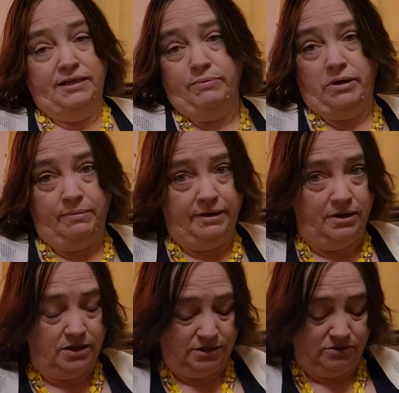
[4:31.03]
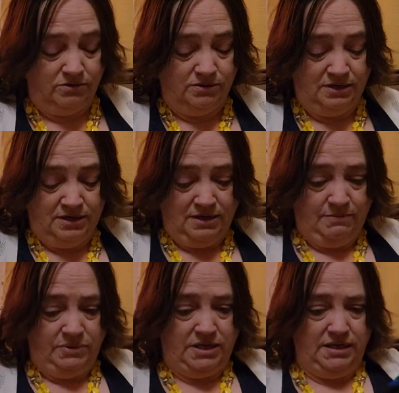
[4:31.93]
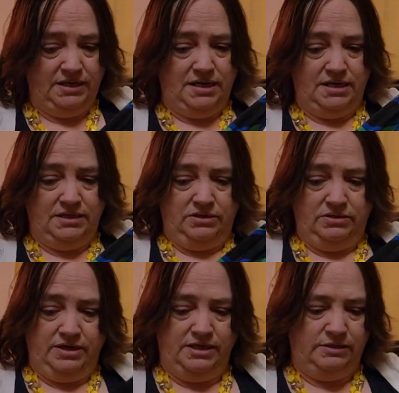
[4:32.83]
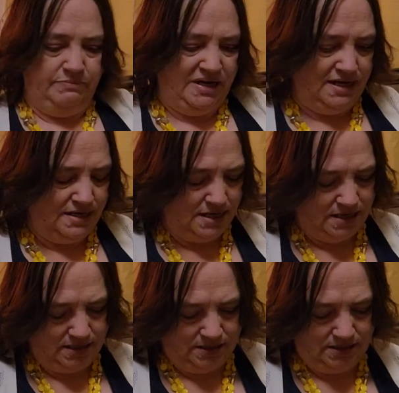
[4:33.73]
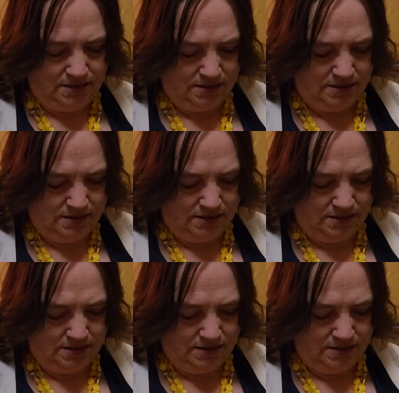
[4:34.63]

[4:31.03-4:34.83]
probably also polyester and spandex.